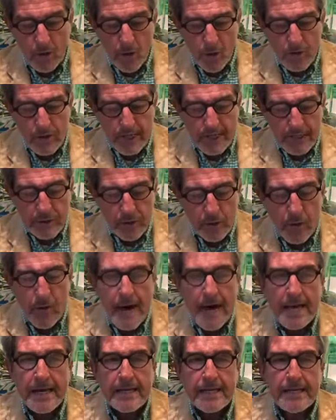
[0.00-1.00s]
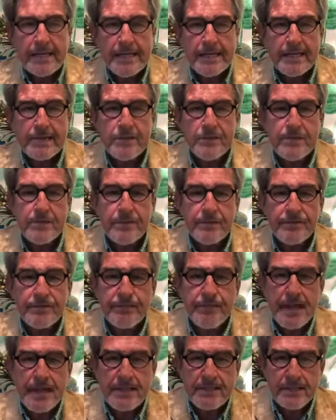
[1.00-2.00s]
calling quietly into the
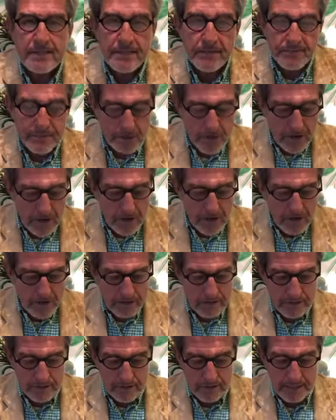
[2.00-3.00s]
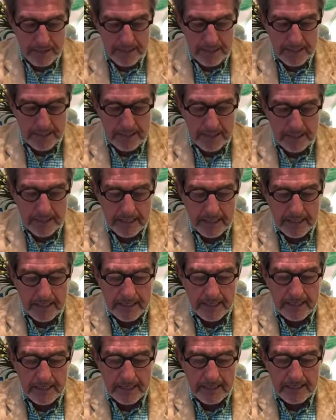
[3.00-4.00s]
face of God,
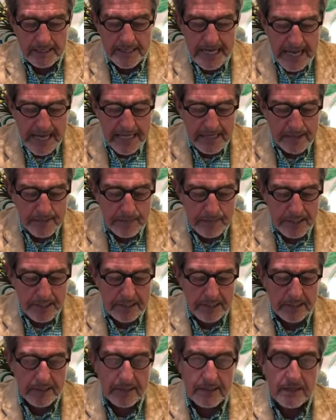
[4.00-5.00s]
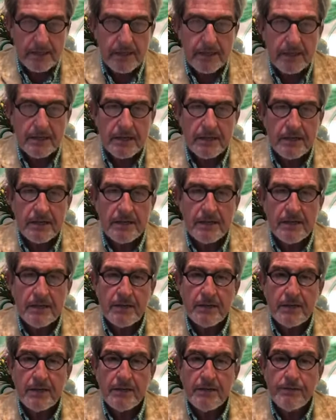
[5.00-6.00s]
take me,
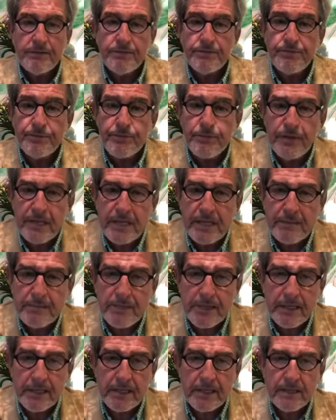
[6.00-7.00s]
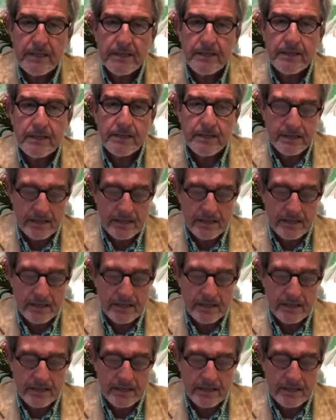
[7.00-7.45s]
free me,